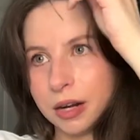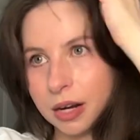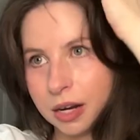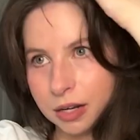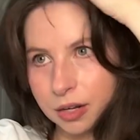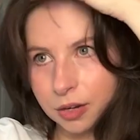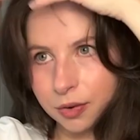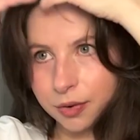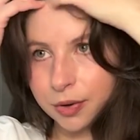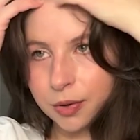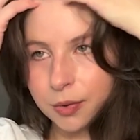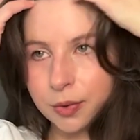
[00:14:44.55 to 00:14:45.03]

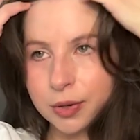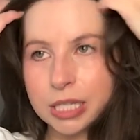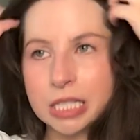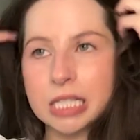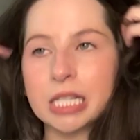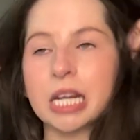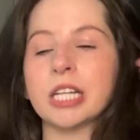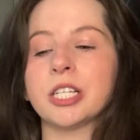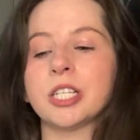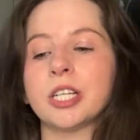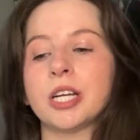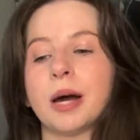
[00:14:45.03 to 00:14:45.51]
And you can always
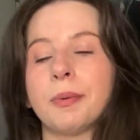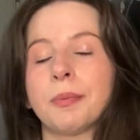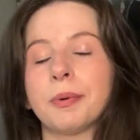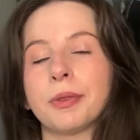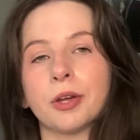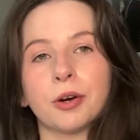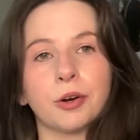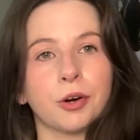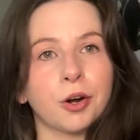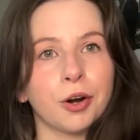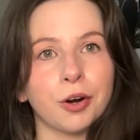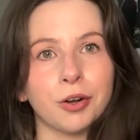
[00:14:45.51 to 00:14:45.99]
touch it up with
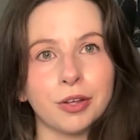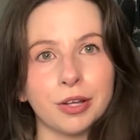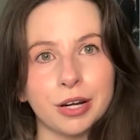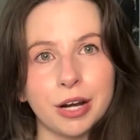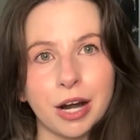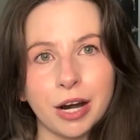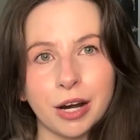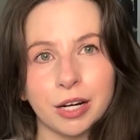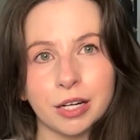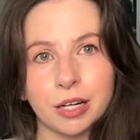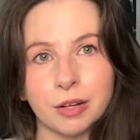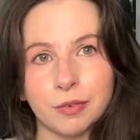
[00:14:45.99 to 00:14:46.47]
your curling
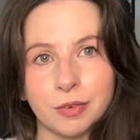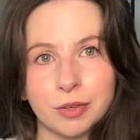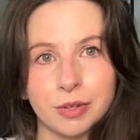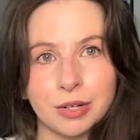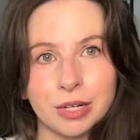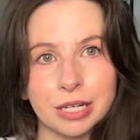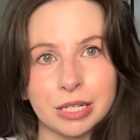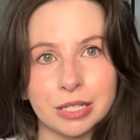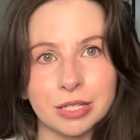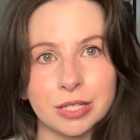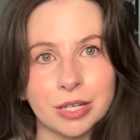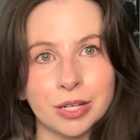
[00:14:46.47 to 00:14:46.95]
iron if you need